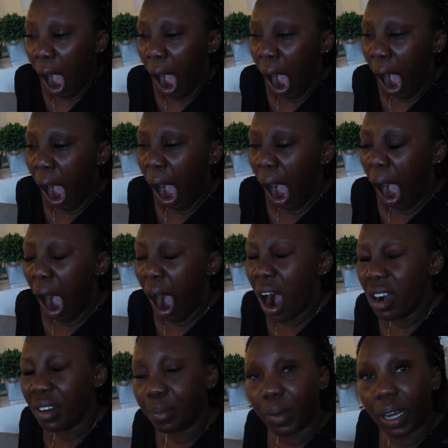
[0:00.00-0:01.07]
Oh,
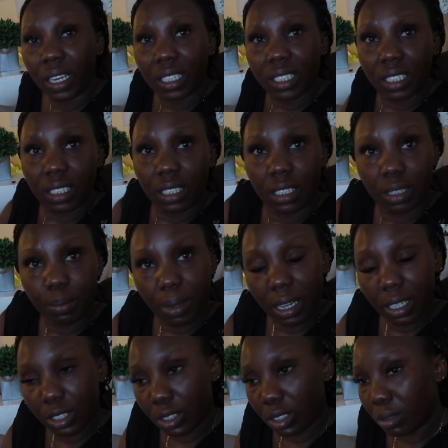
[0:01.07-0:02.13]
Malik is in his
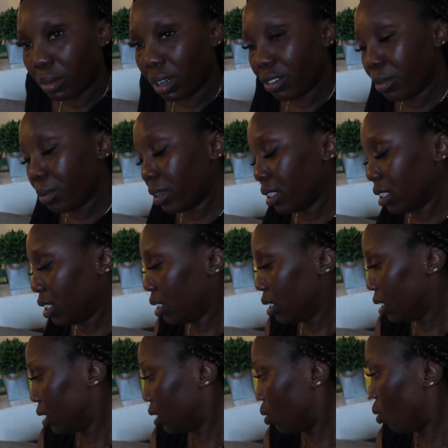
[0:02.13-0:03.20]
bedroom. Everybody's
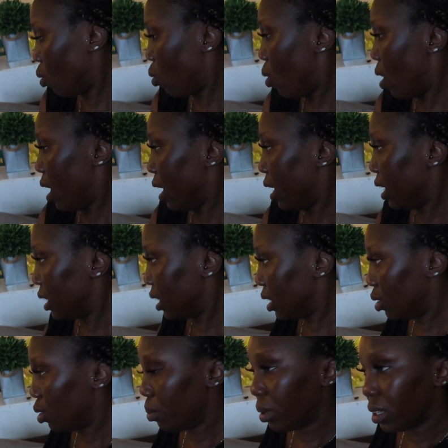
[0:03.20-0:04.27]
just so quiet,
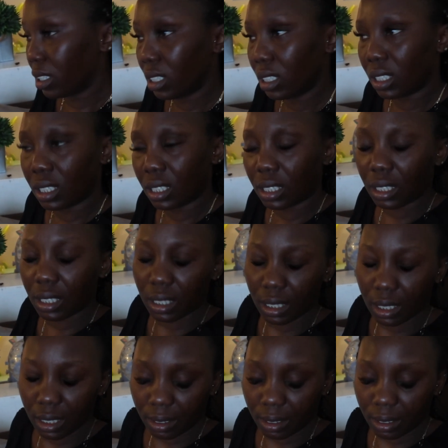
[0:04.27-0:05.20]
and nobody's,